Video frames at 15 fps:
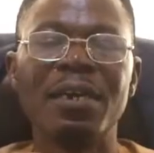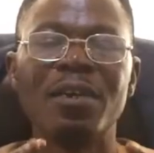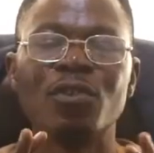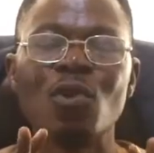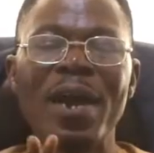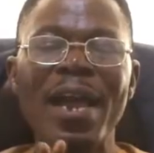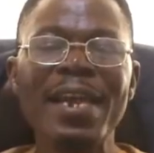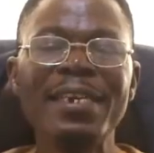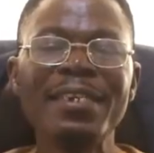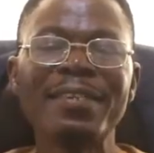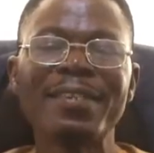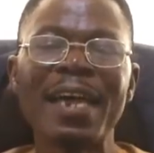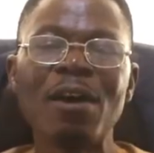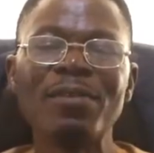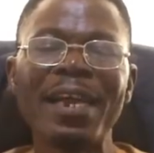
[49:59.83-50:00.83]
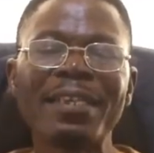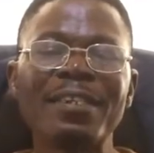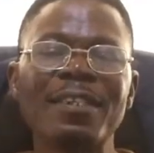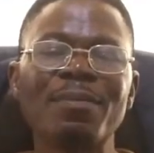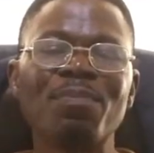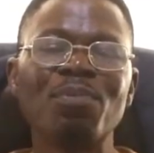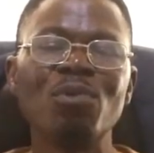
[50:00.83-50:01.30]
So any sound that
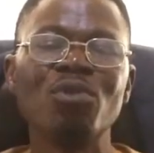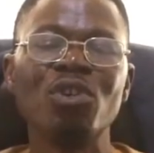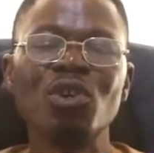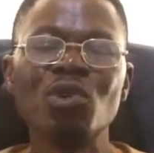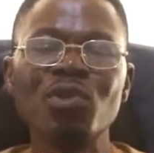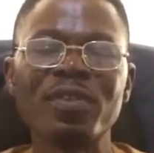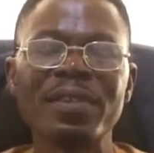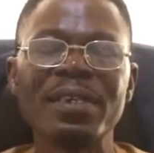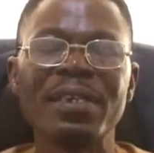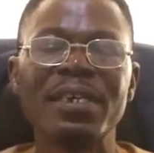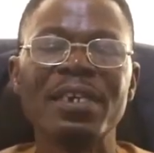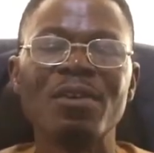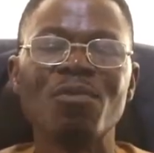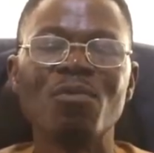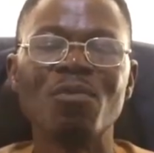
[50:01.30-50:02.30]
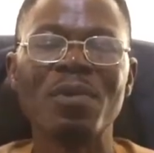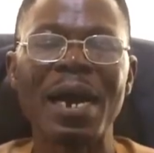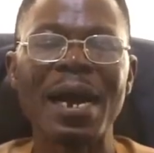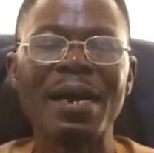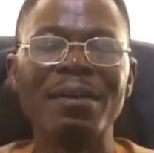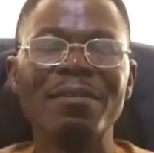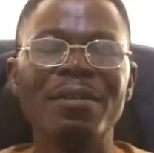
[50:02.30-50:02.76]
is produced
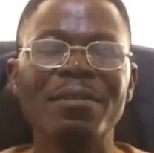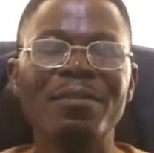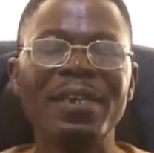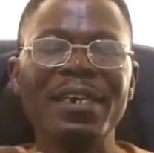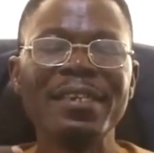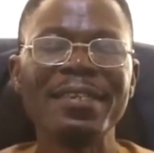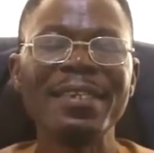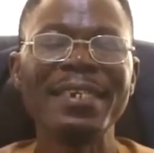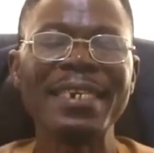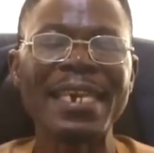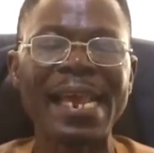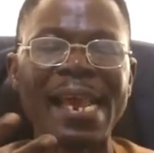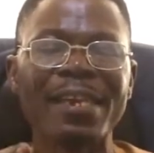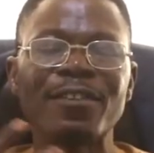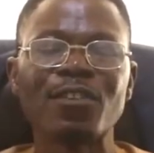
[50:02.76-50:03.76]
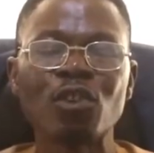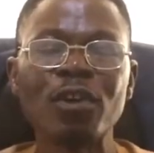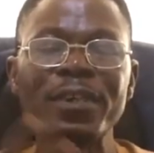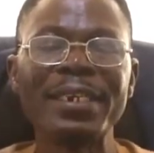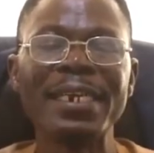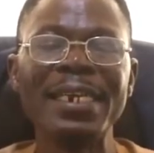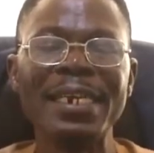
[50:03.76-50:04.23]
releasing the air
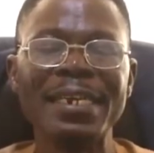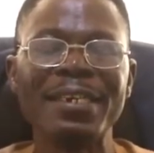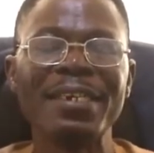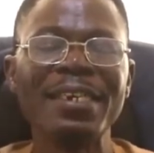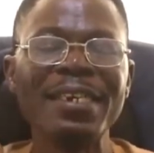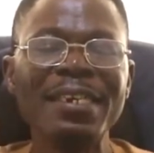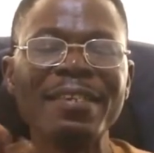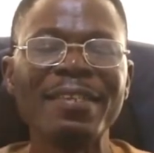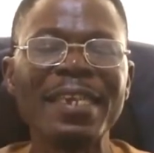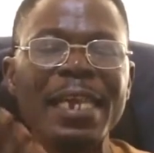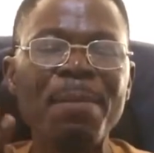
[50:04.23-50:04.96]
suddenly is a